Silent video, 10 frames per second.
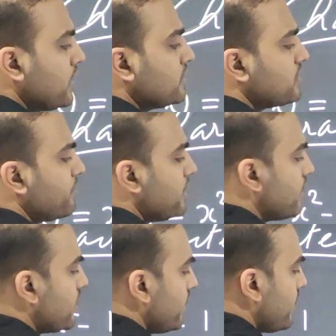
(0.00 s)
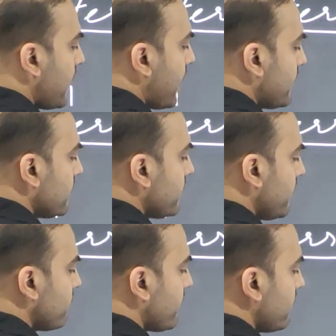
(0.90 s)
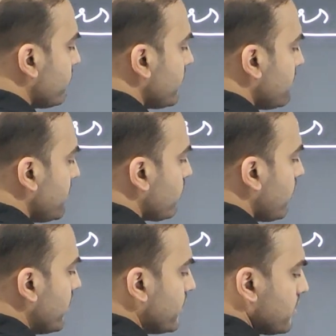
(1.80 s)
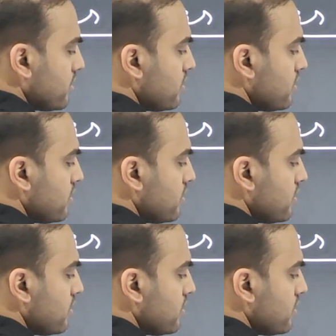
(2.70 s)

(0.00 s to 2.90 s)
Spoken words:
similarly at the rate 5 will be what?